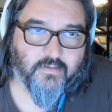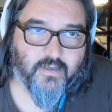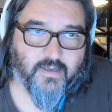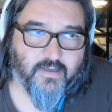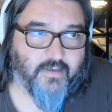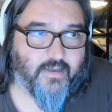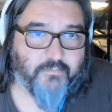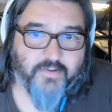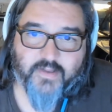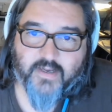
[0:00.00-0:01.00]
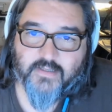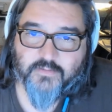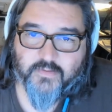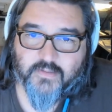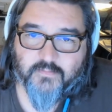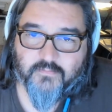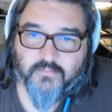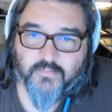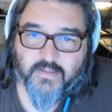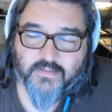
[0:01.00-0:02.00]
I empathize with
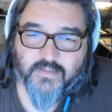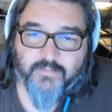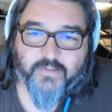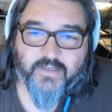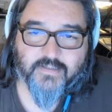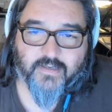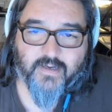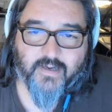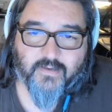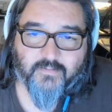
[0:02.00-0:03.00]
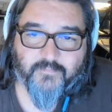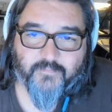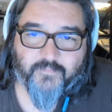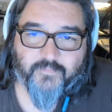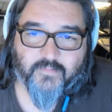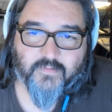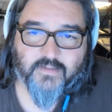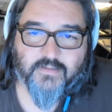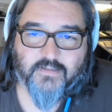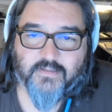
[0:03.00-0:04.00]
them as deeply as I can.
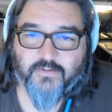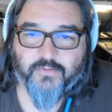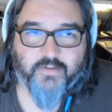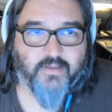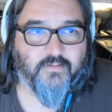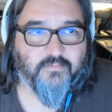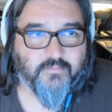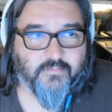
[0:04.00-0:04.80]
That's a skill that